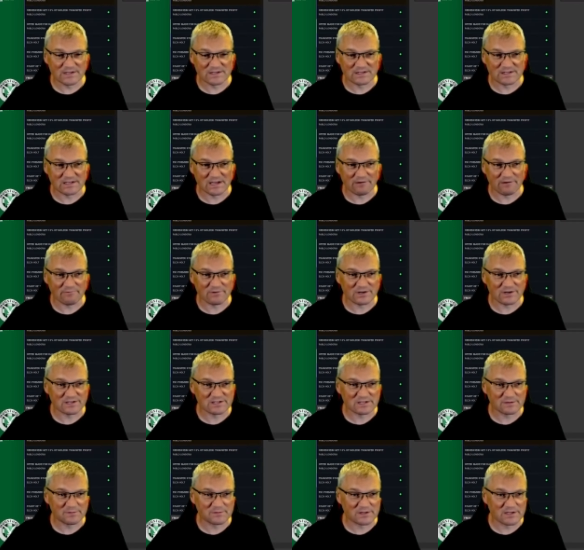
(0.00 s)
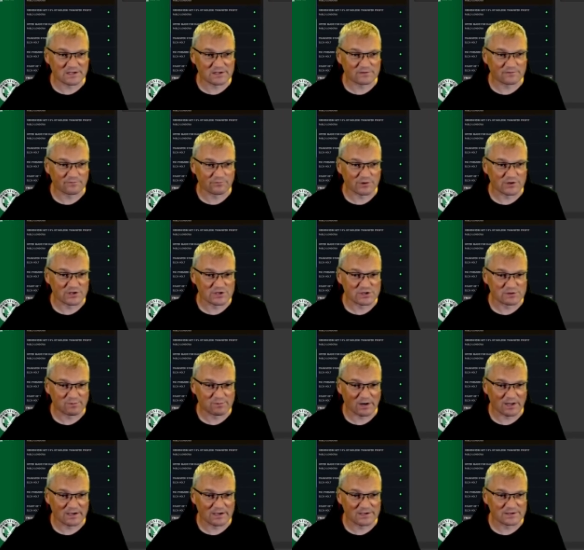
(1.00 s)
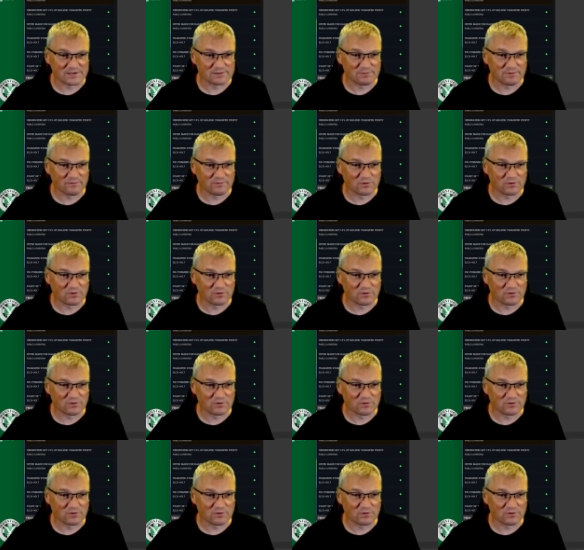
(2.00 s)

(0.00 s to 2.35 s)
is get rid of some of these fringe players.